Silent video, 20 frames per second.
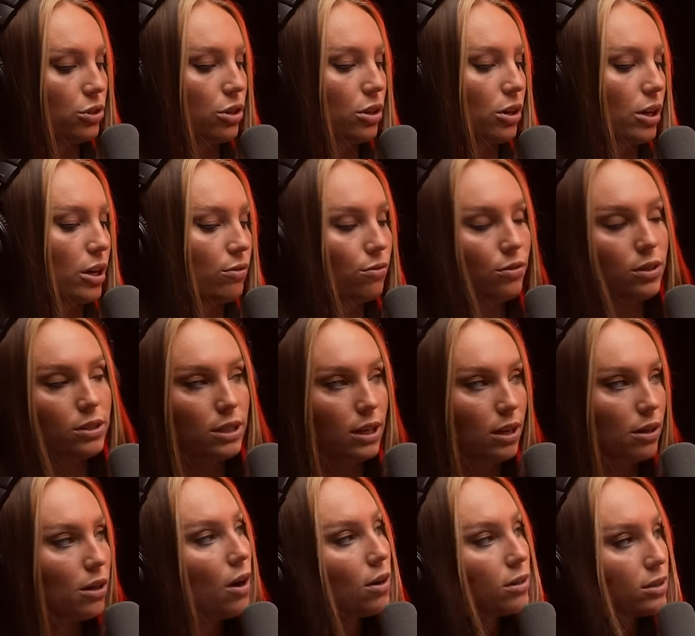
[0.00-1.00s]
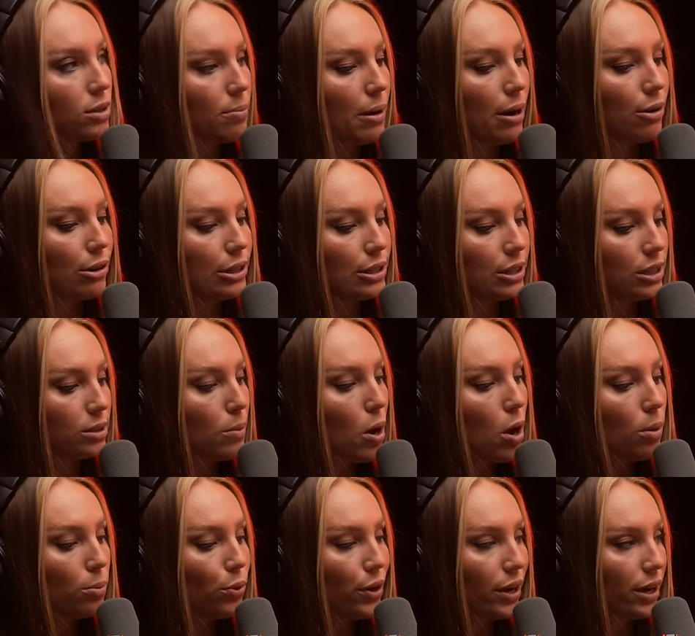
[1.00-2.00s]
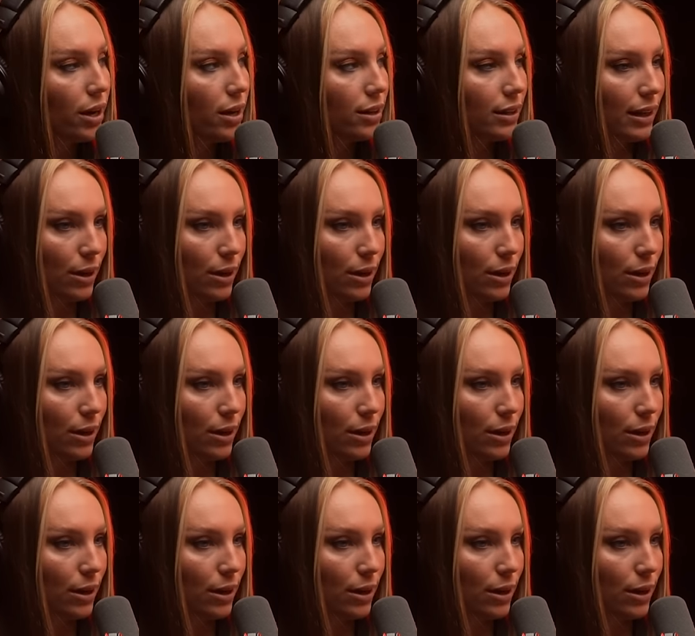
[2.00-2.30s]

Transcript: are confronting Lars about his small boy gun.